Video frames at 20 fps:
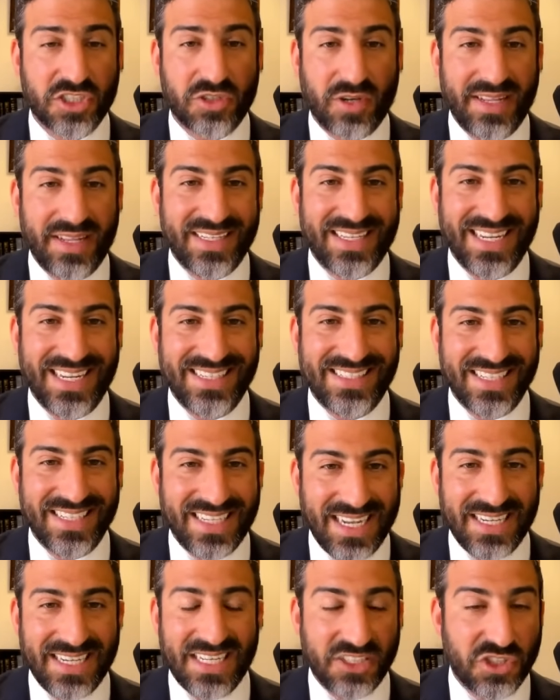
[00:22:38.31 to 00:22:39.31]
try the case
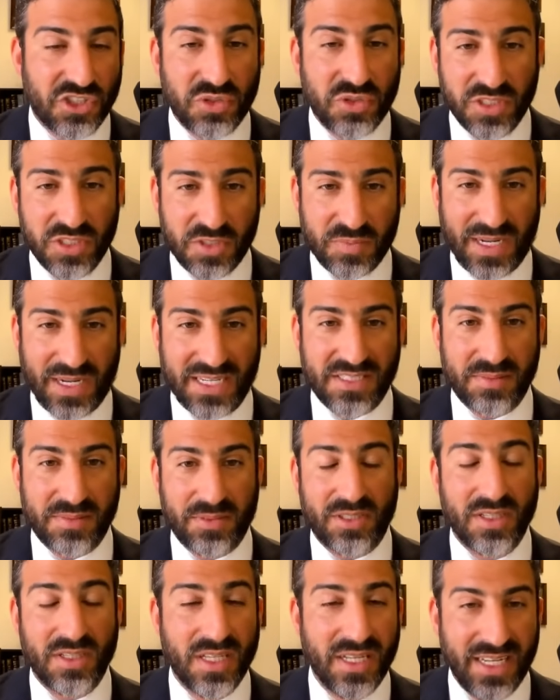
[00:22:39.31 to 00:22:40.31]
again as soon as
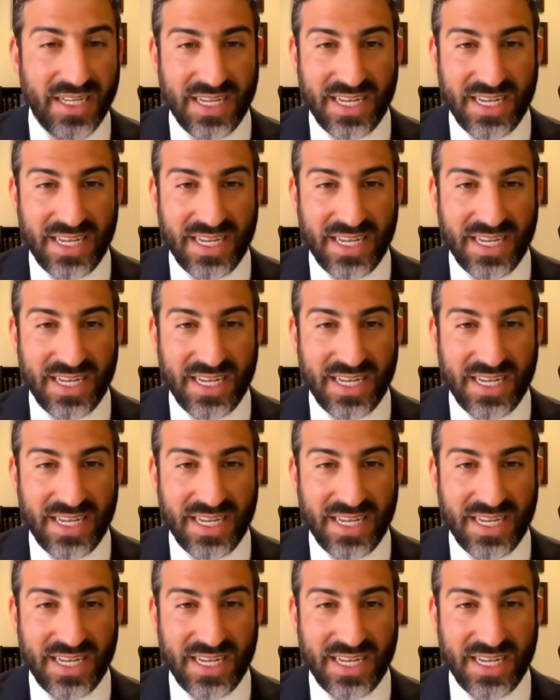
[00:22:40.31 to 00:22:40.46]
possible,